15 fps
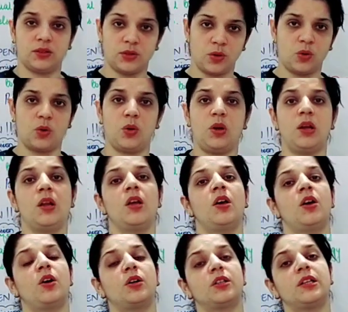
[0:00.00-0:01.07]
role
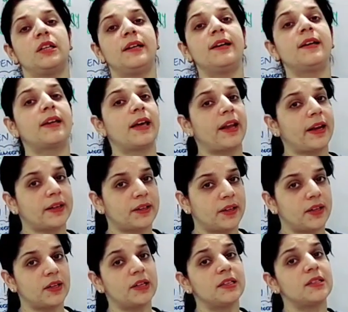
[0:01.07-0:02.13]
or the lead
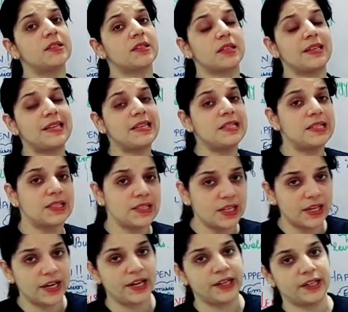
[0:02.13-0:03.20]
character is
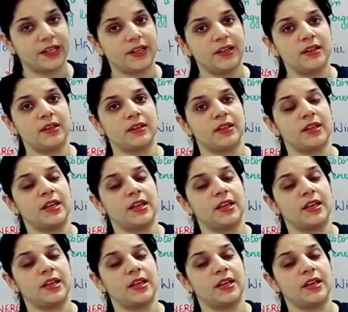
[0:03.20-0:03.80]
instigated,